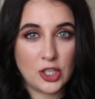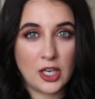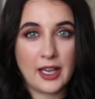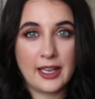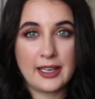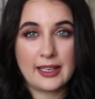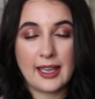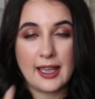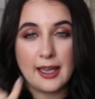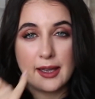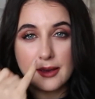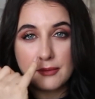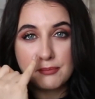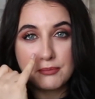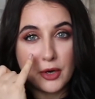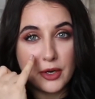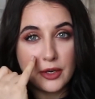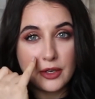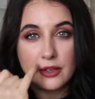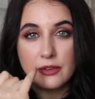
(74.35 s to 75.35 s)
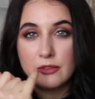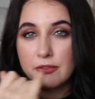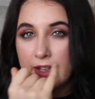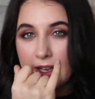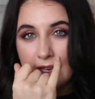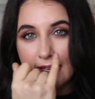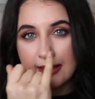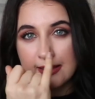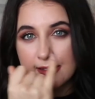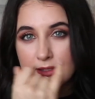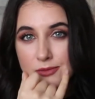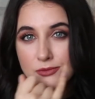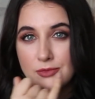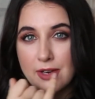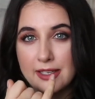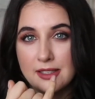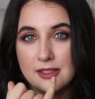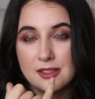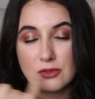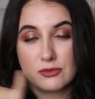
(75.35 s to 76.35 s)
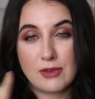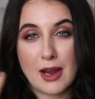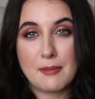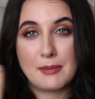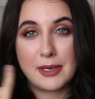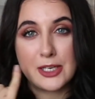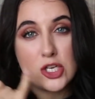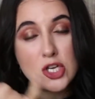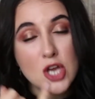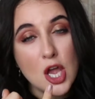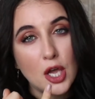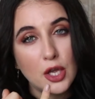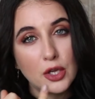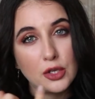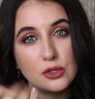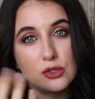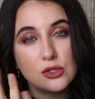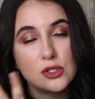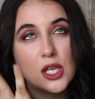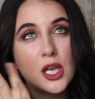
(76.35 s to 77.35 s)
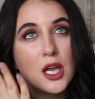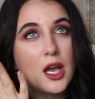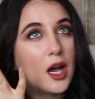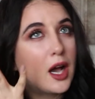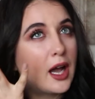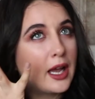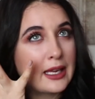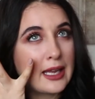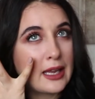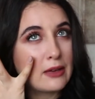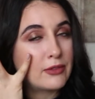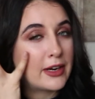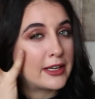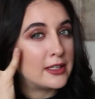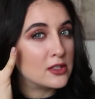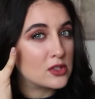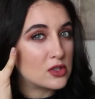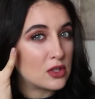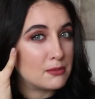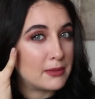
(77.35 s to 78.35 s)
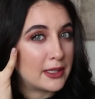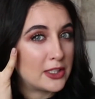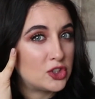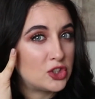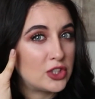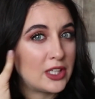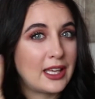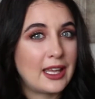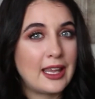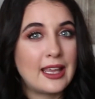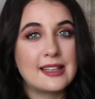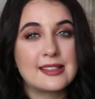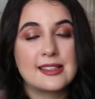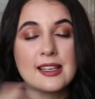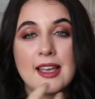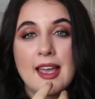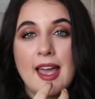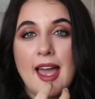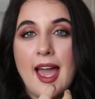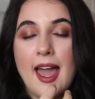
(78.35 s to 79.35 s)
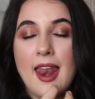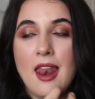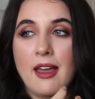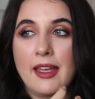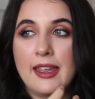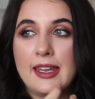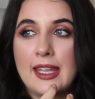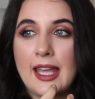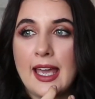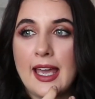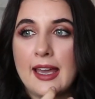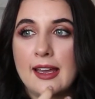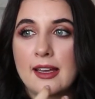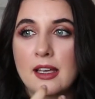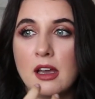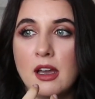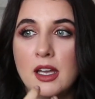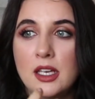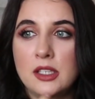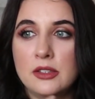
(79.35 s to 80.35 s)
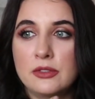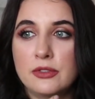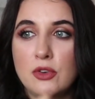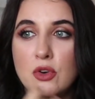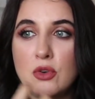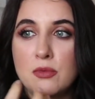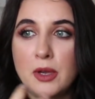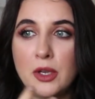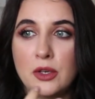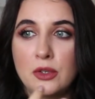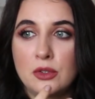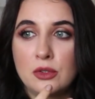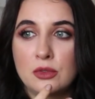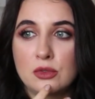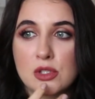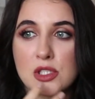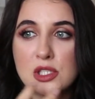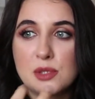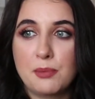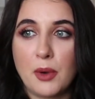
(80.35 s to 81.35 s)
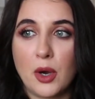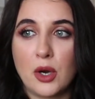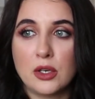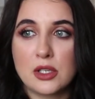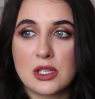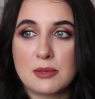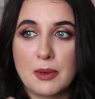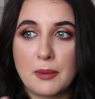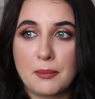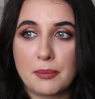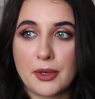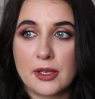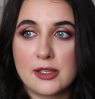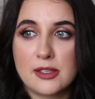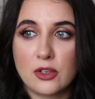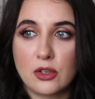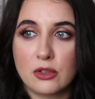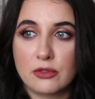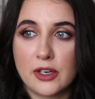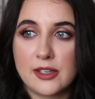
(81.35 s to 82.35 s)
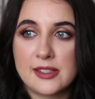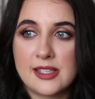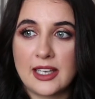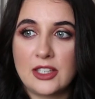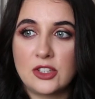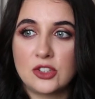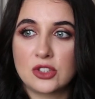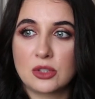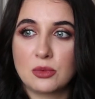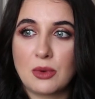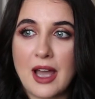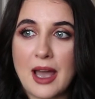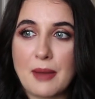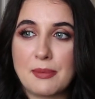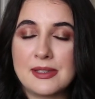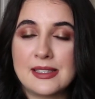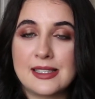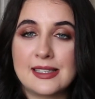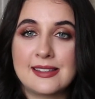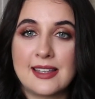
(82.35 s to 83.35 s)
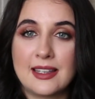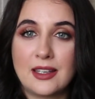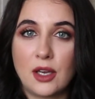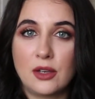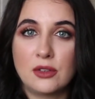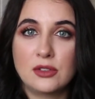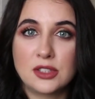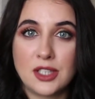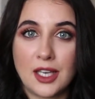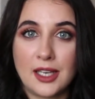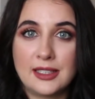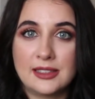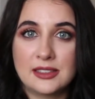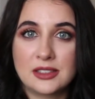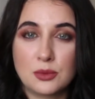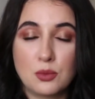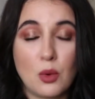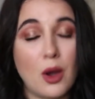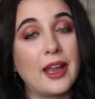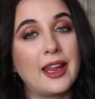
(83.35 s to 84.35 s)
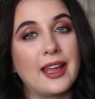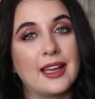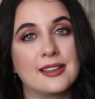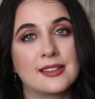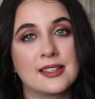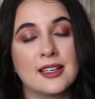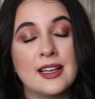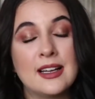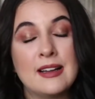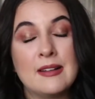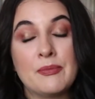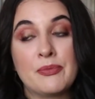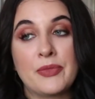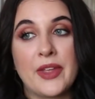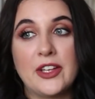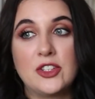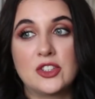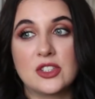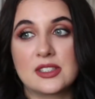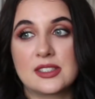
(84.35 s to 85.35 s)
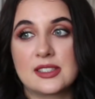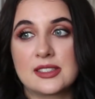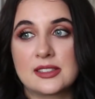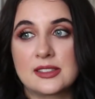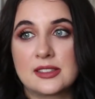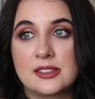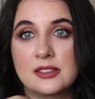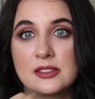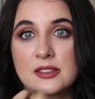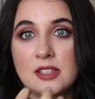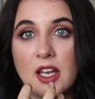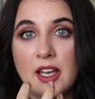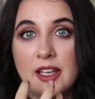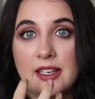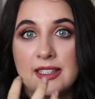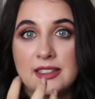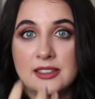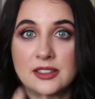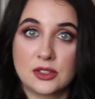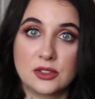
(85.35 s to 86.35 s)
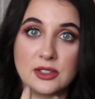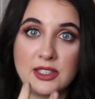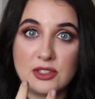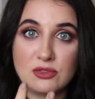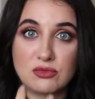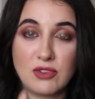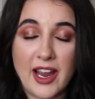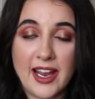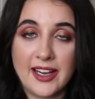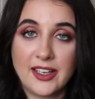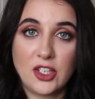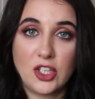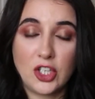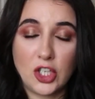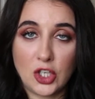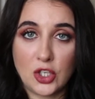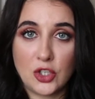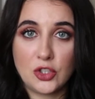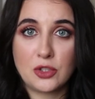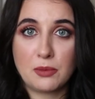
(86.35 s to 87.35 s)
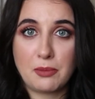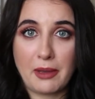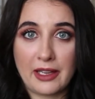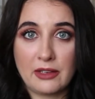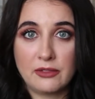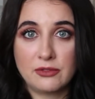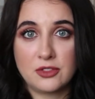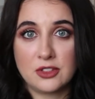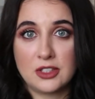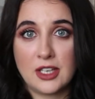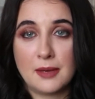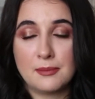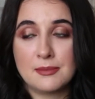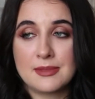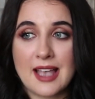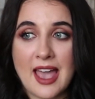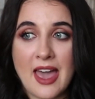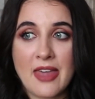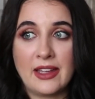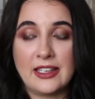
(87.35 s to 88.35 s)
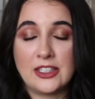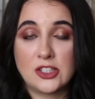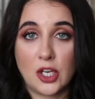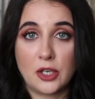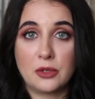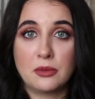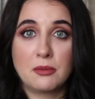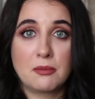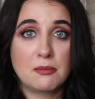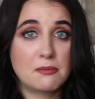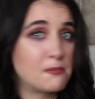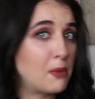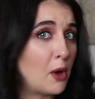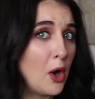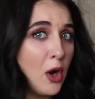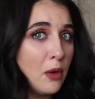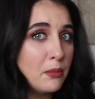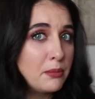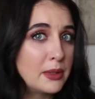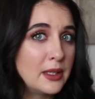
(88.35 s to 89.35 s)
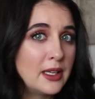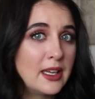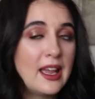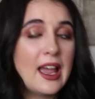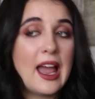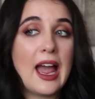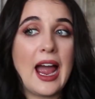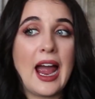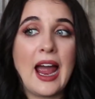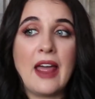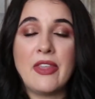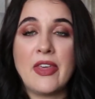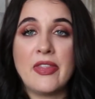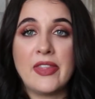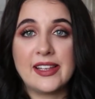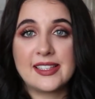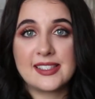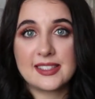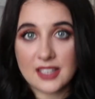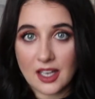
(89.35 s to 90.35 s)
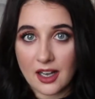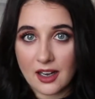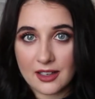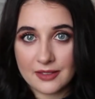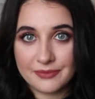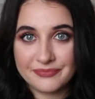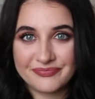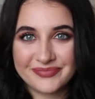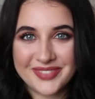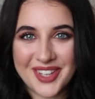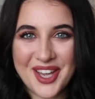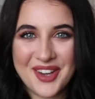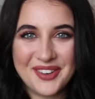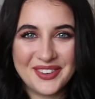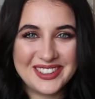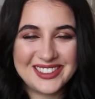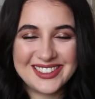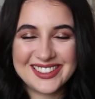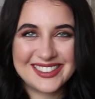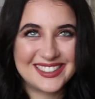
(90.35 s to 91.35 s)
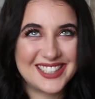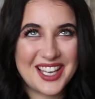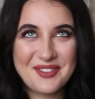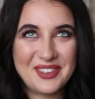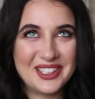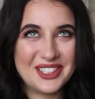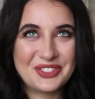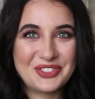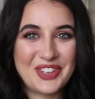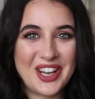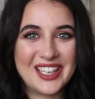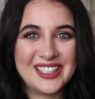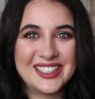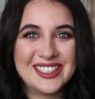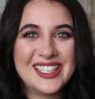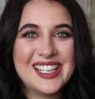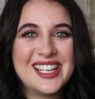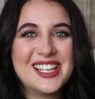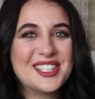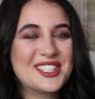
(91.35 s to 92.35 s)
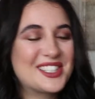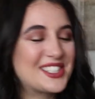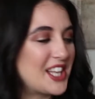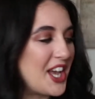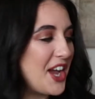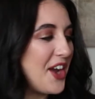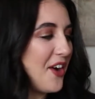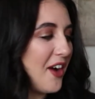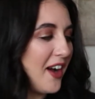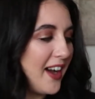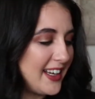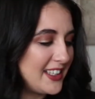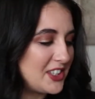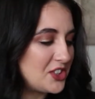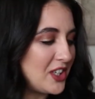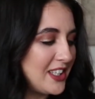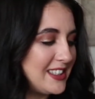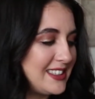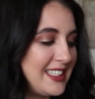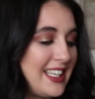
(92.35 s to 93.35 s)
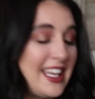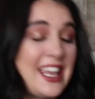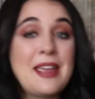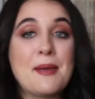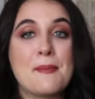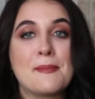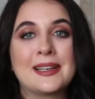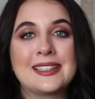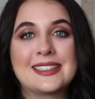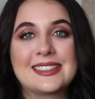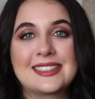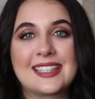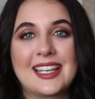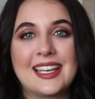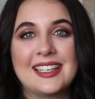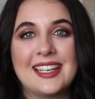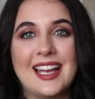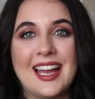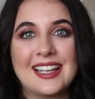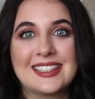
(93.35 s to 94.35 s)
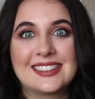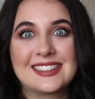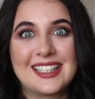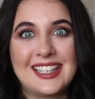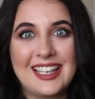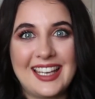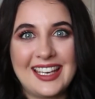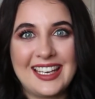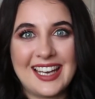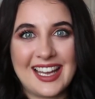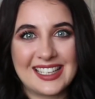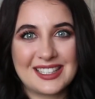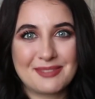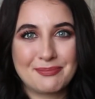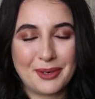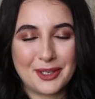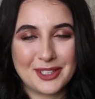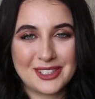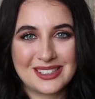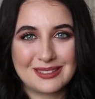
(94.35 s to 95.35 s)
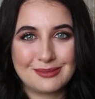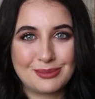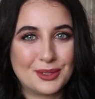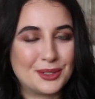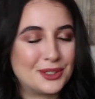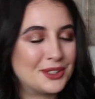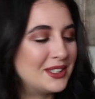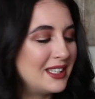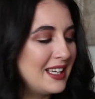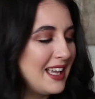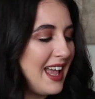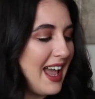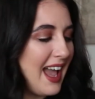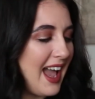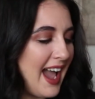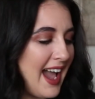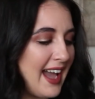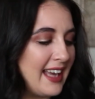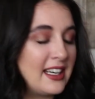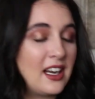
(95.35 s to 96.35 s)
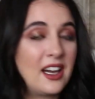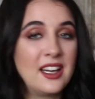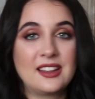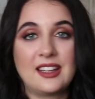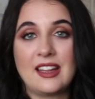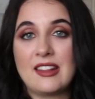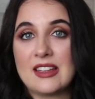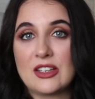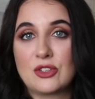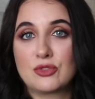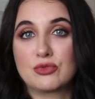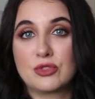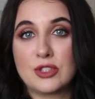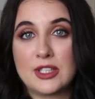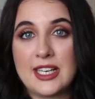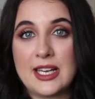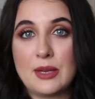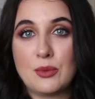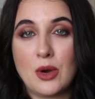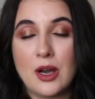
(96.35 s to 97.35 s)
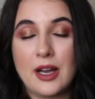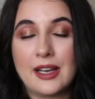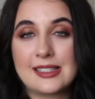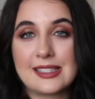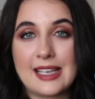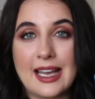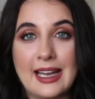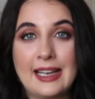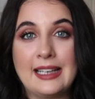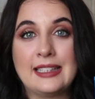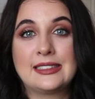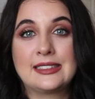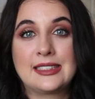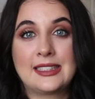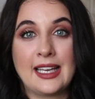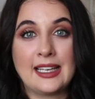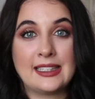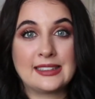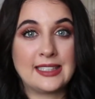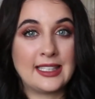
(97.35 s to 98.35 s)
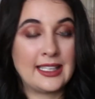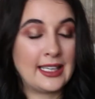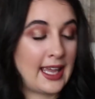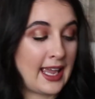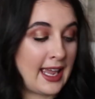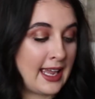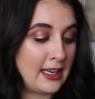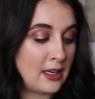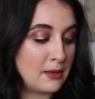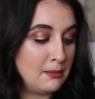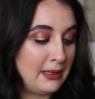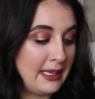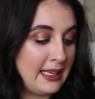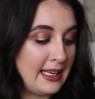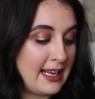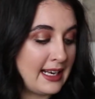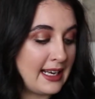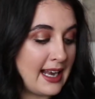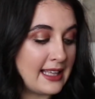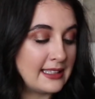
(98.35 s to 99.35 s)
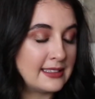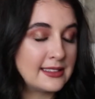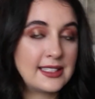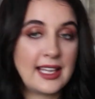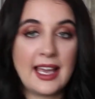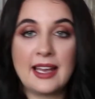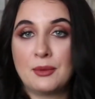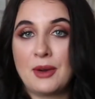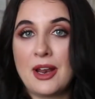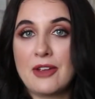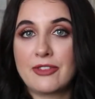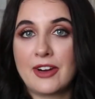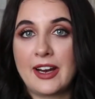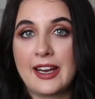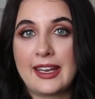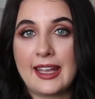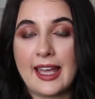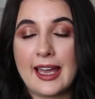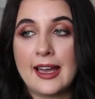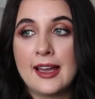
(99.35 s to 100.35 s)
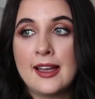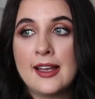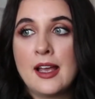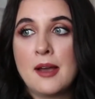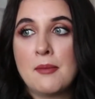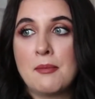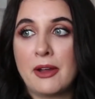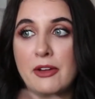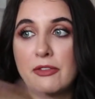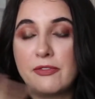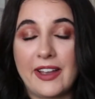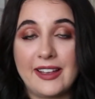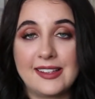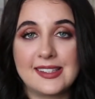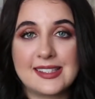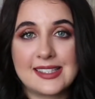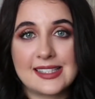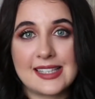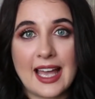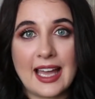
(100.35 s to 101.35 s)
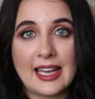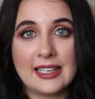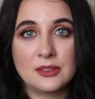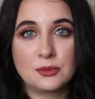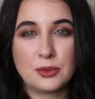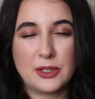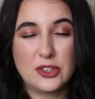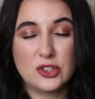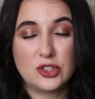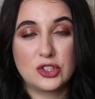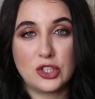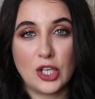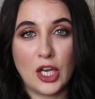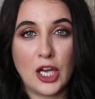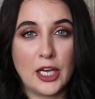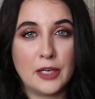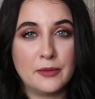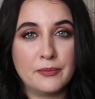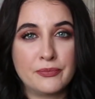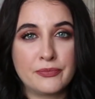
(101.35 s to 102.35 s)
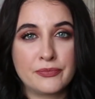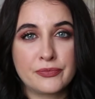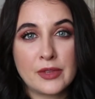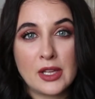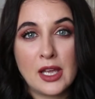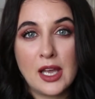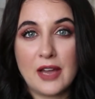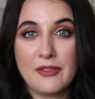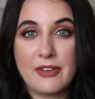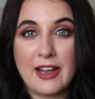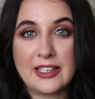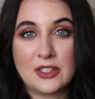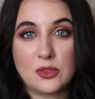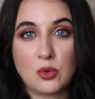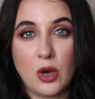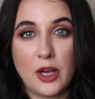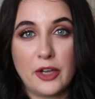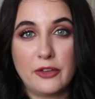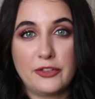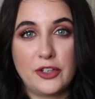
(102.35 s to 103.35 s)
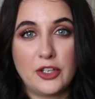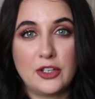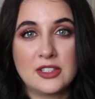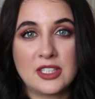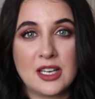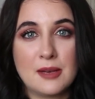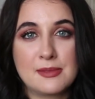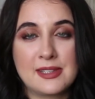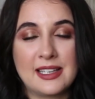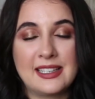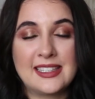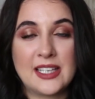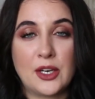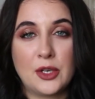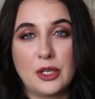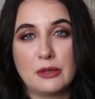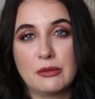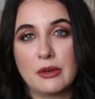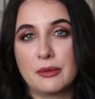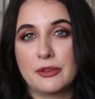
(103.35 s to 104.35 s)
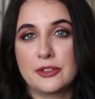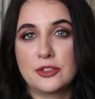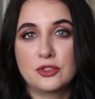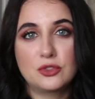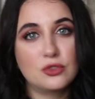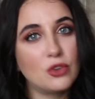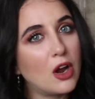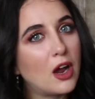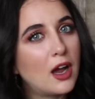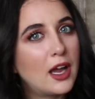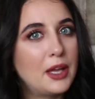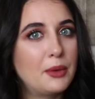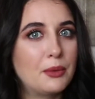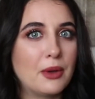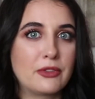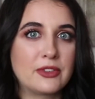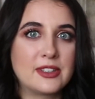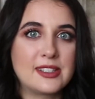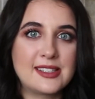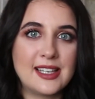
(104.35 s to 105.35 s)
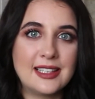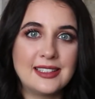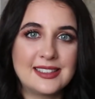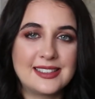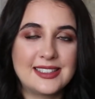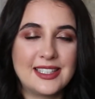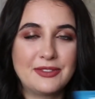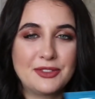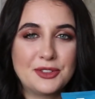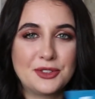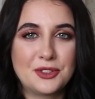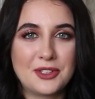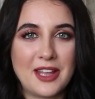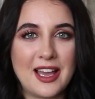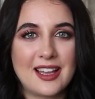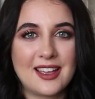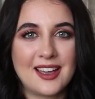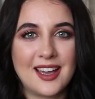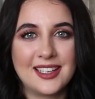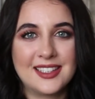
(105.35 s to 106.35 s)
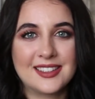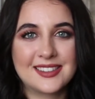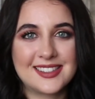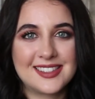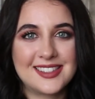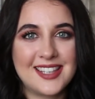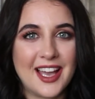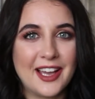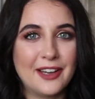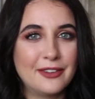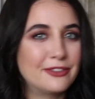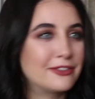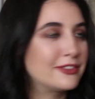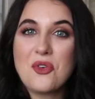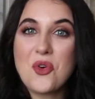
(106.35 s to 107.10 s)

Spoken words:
I get broken veins and redness around my nose, I get redness on my cheeks, and I get kind of hormonal spots, but because I've got rosacea, what happens is they don't turn into whiteheads, they just turn into these red, huge, painful lumps, and they don't pop, and then they scar, which is so much fun. So I try to keep my skin as clean as possible, and I think this really works at getting it completely cleansed. And whenever I get my face scanned, which I've had quite a few times, they tell you whether it's dry, whether it's sensitive, all that kind of stuff.